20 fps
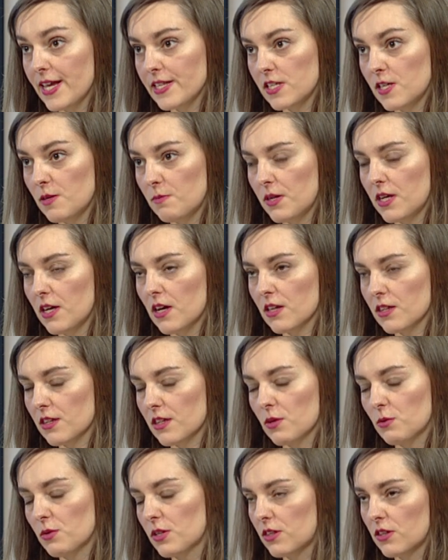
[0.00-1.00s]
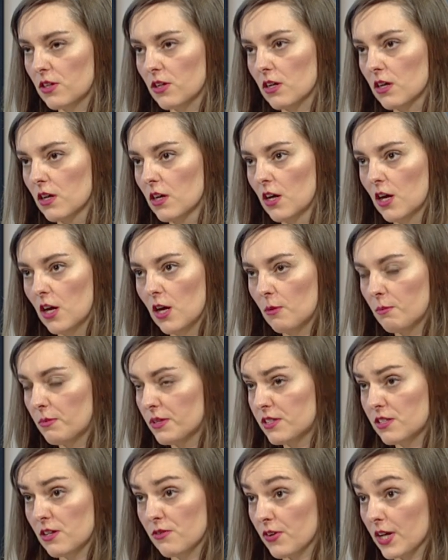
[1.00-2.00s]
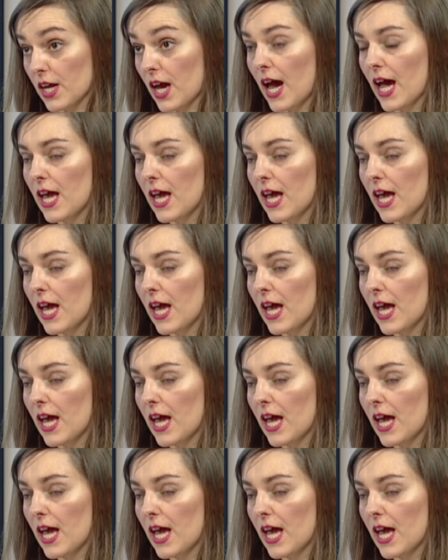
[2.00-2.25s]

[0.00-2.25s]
ADB, I think, with the Pacific